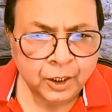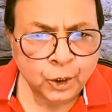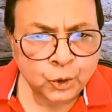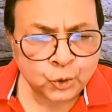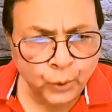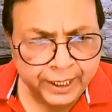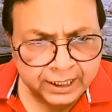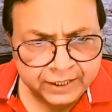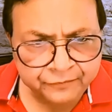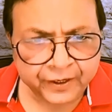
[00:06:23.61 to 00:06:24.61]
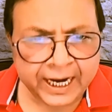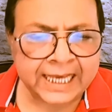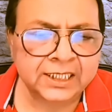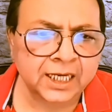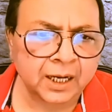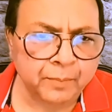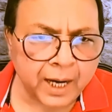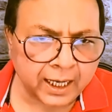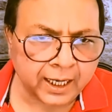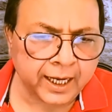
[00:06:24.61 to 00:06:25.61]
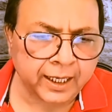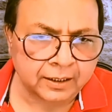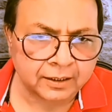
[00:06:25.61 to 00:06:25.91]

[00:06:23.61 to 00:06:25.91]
So in the financial market,